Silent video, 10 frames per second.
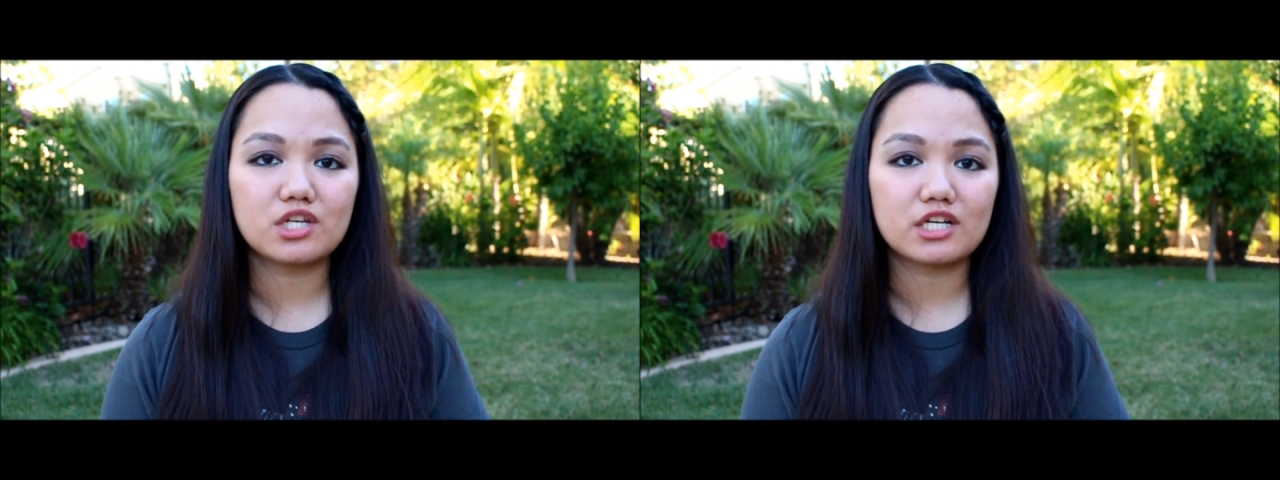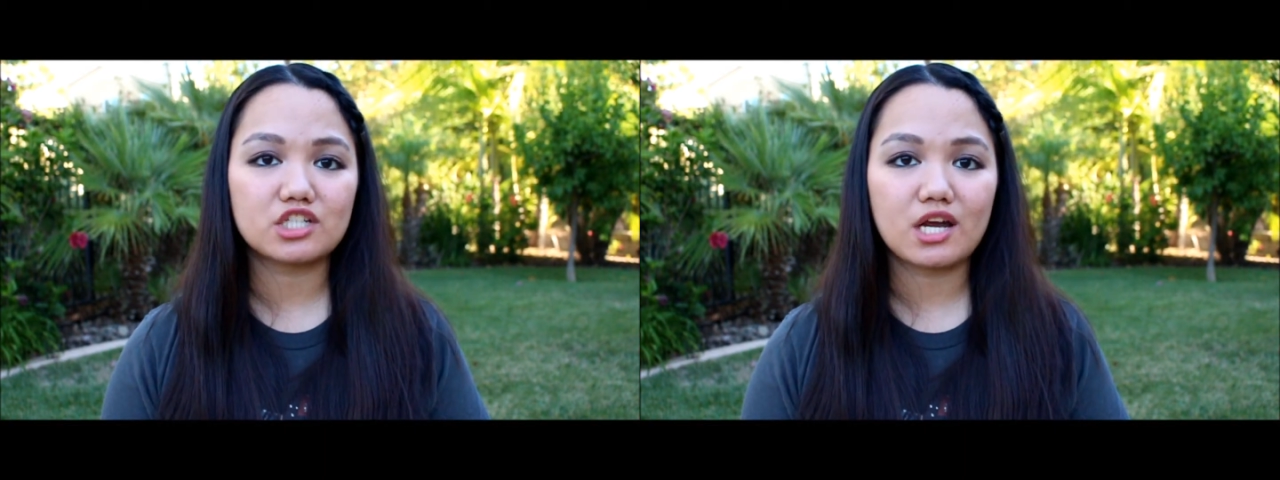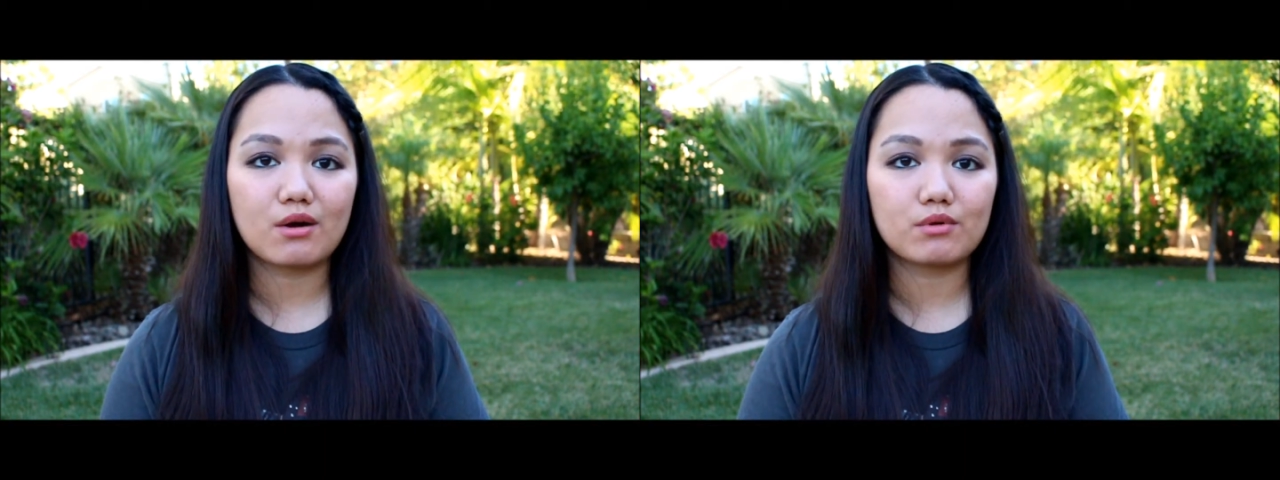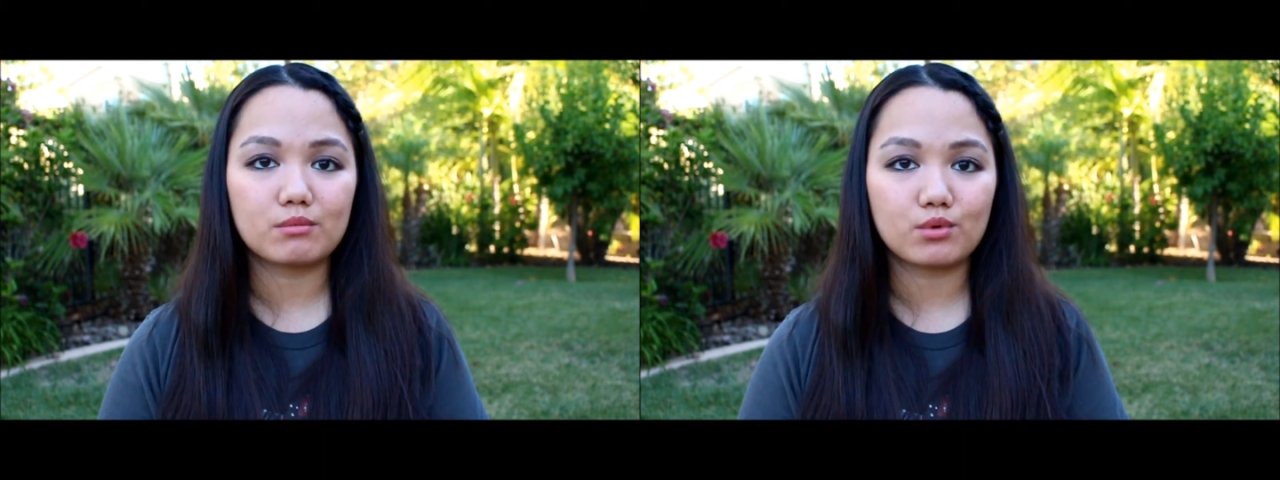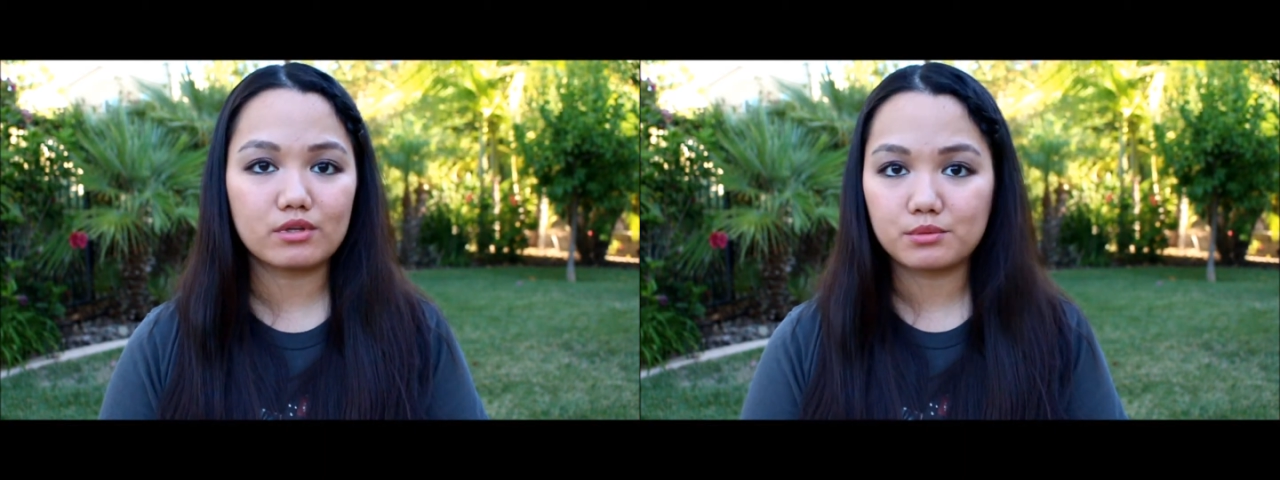take a
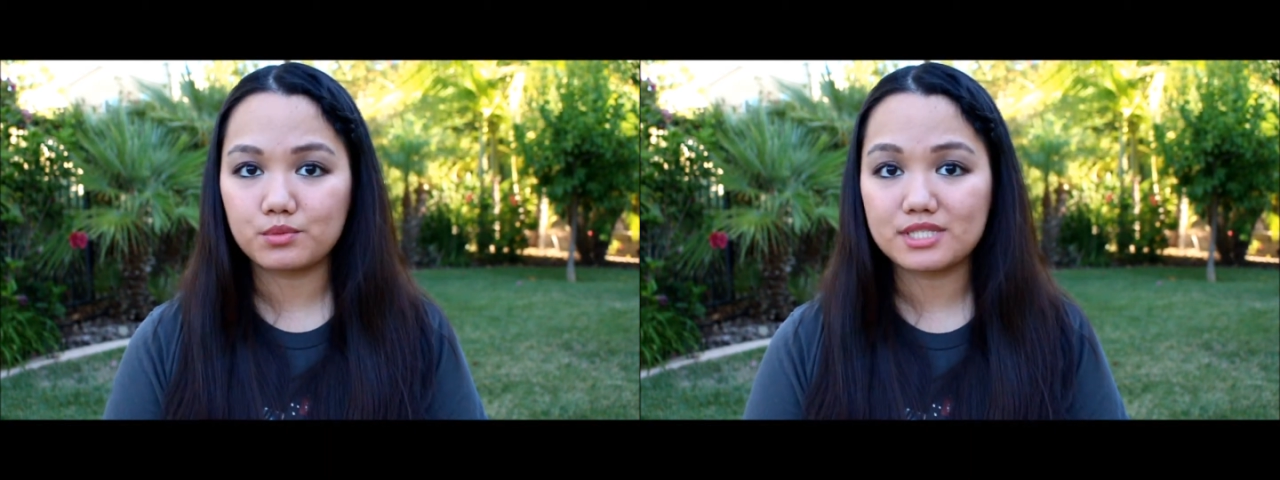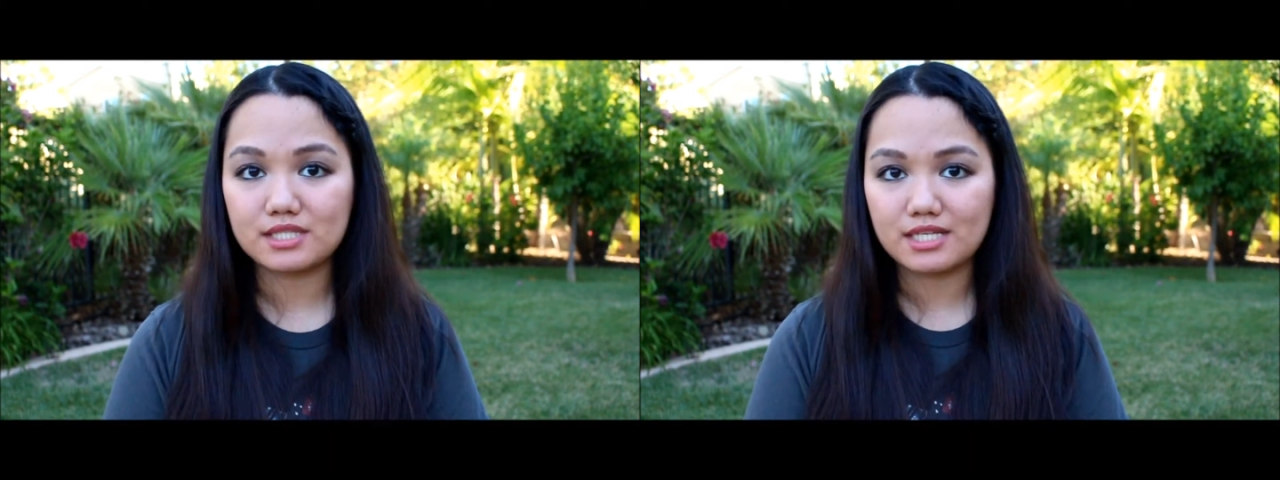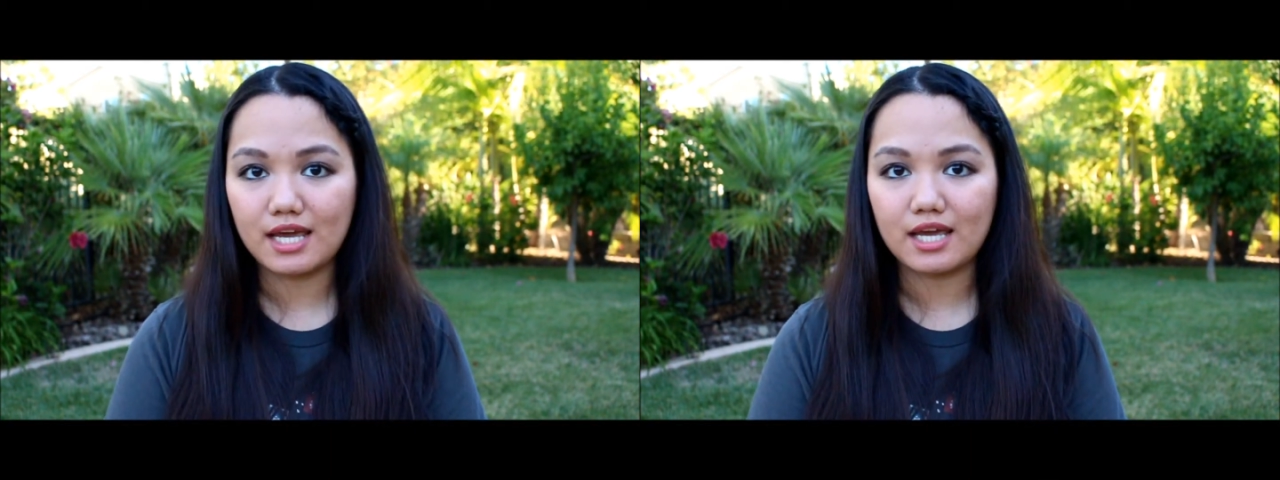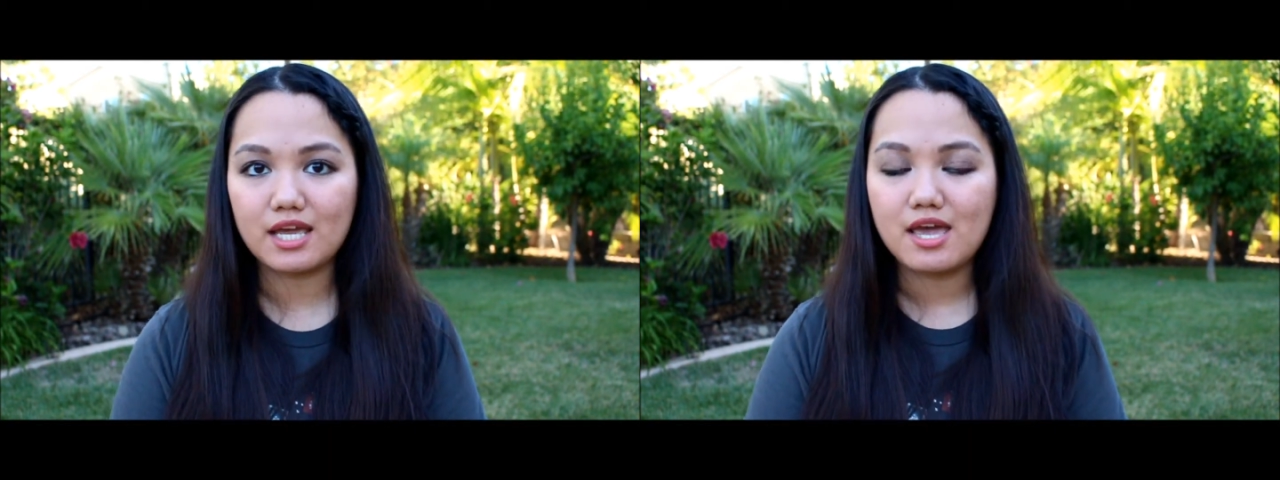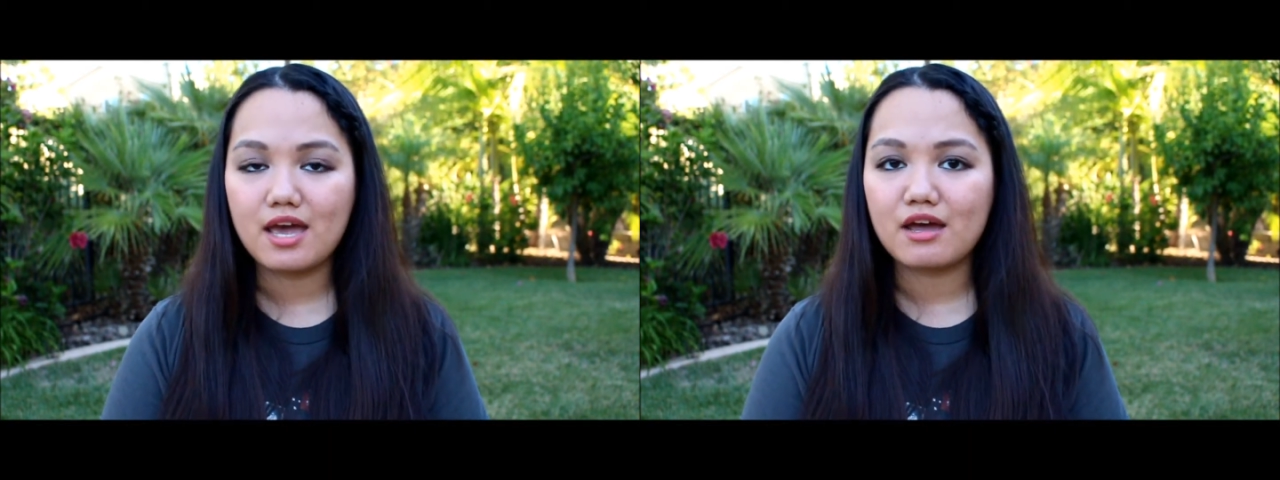shower more than once a
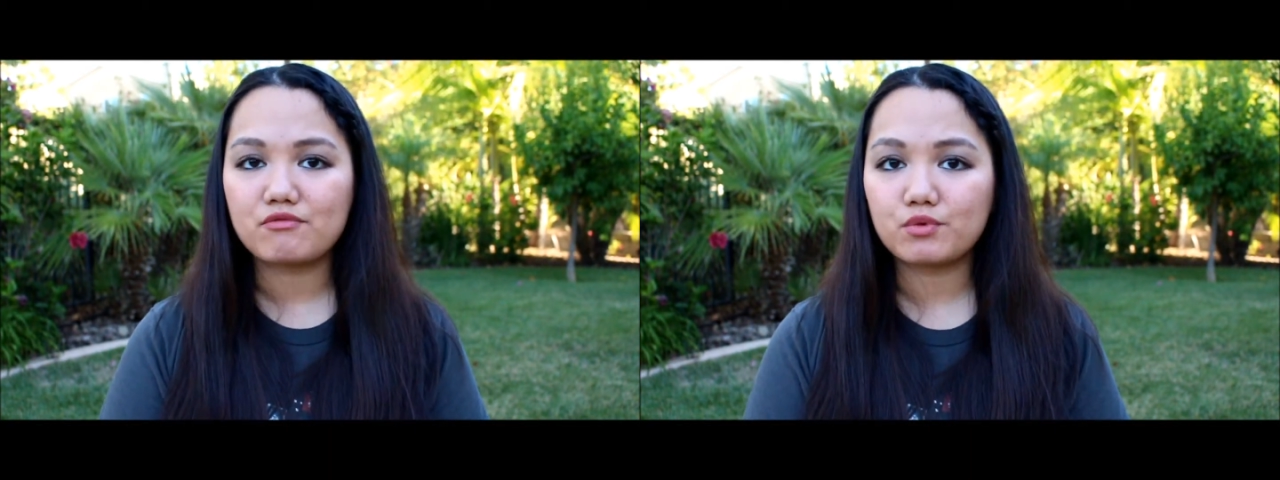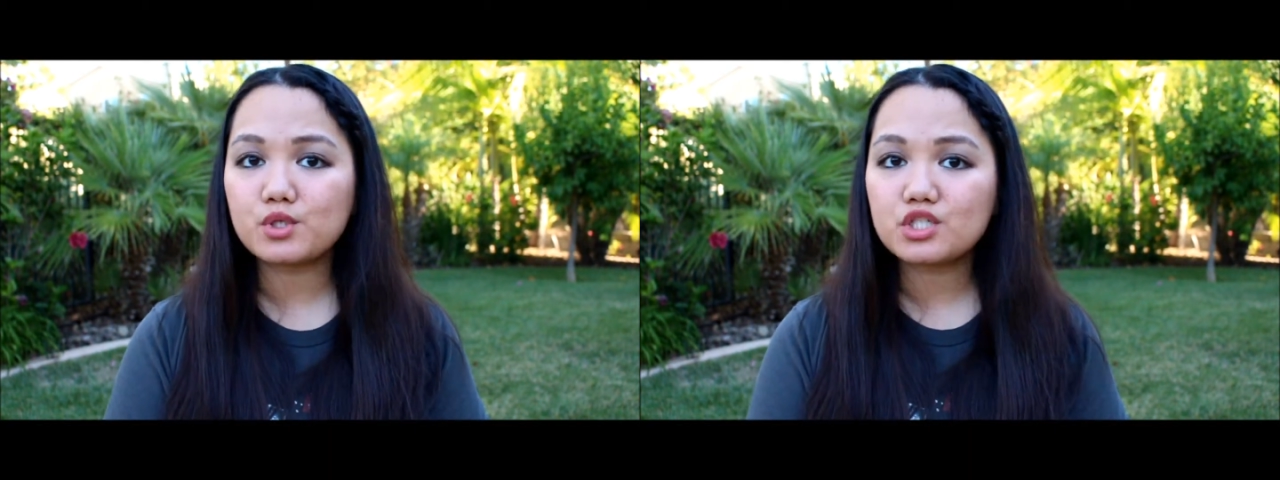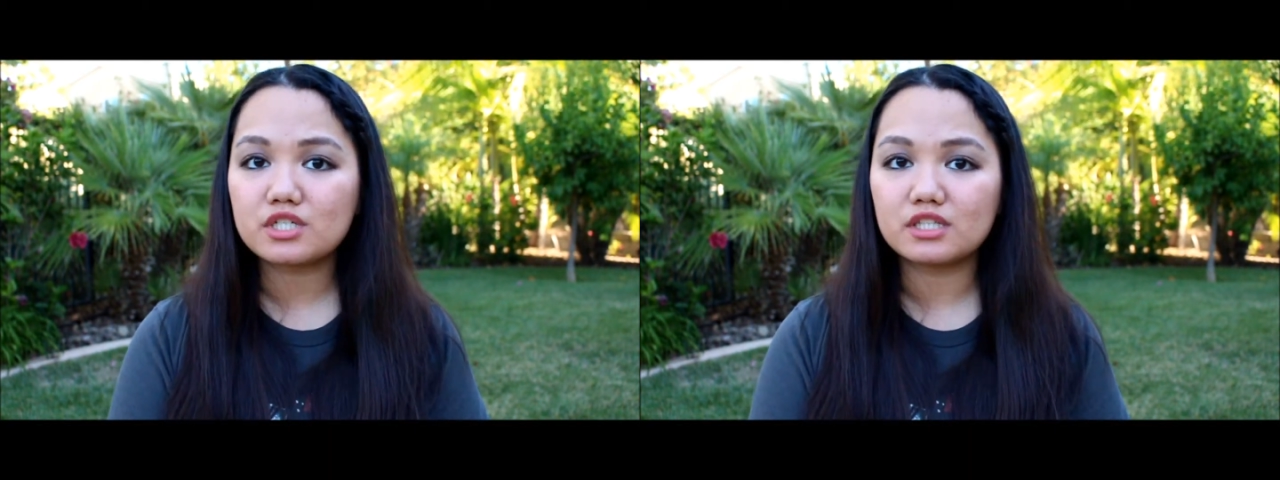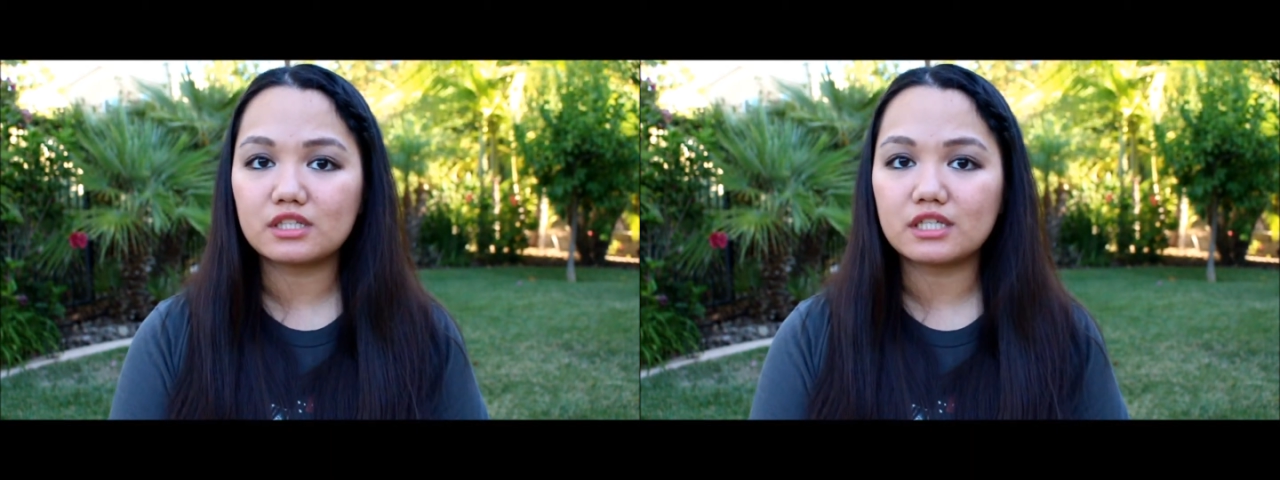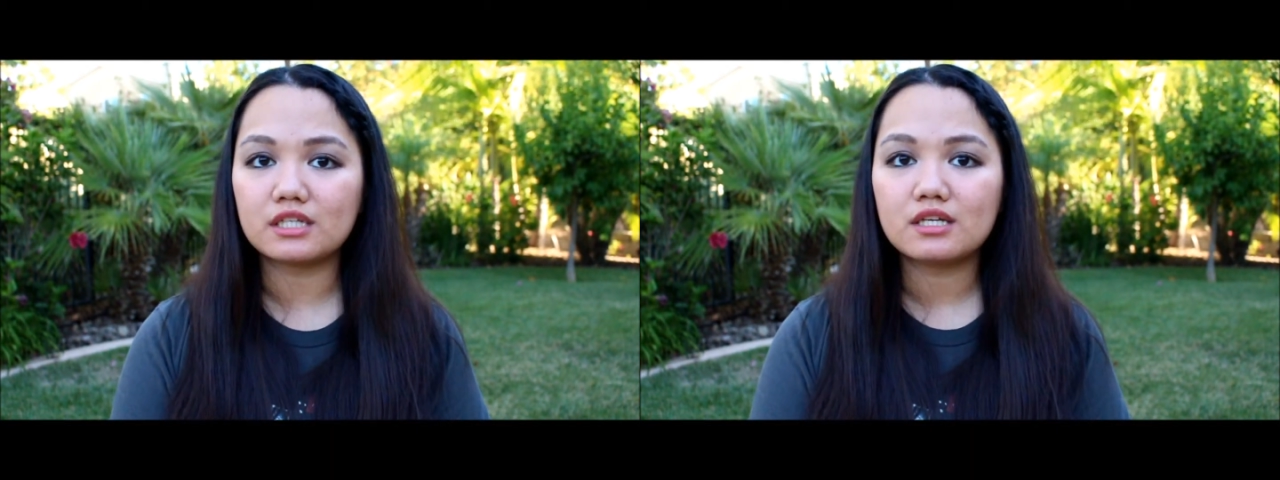day.
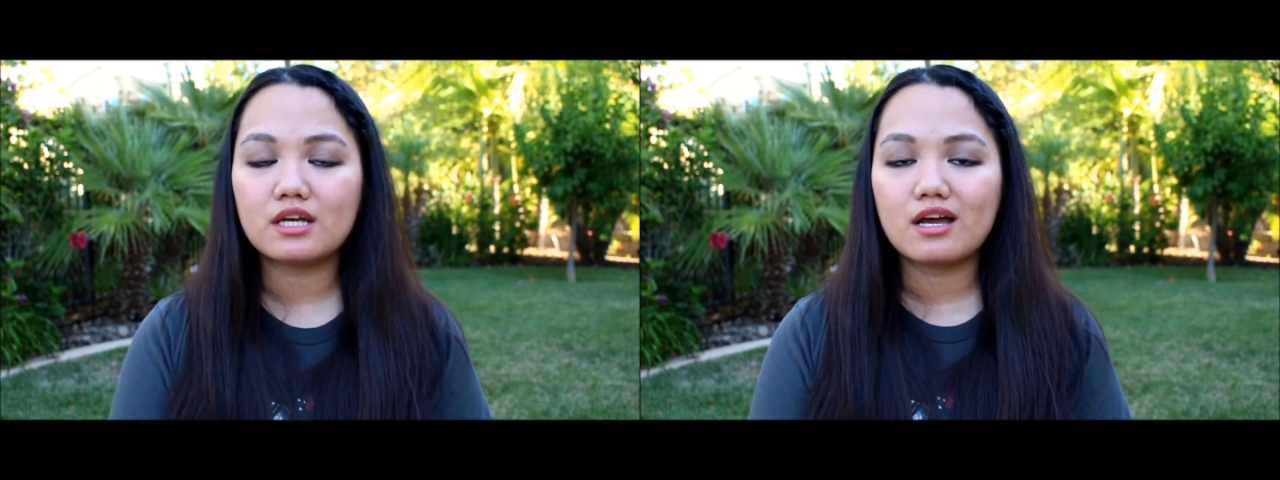Unfortunately,